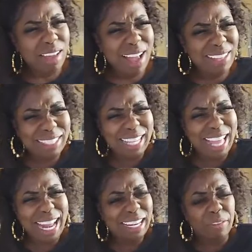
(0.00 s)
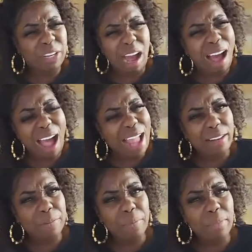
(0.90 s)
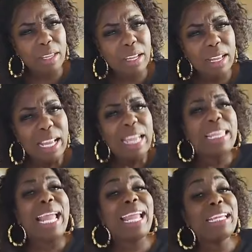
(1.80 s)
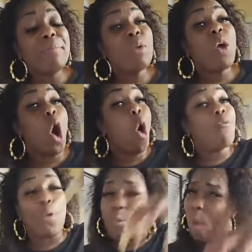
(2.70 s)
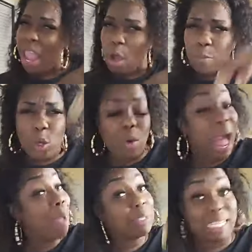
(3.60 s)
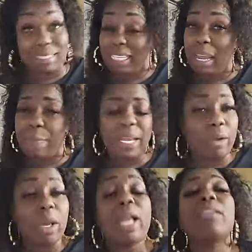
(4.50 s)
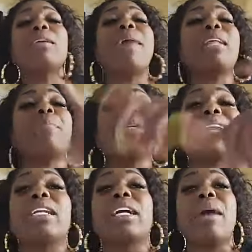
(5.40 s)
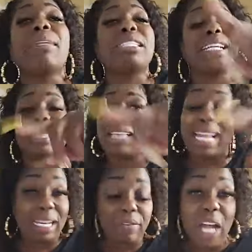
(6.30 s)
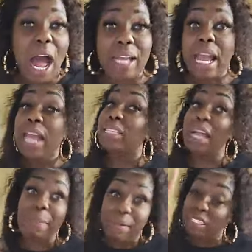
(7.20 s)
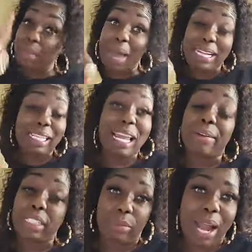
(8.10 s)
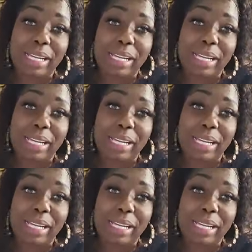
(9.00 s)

I said, that ain't of God. The enemy will overwhelm you. I'm just keeping it. Somebody put that in the comment section. That ain't of God. See, I'm giving somebody clarity right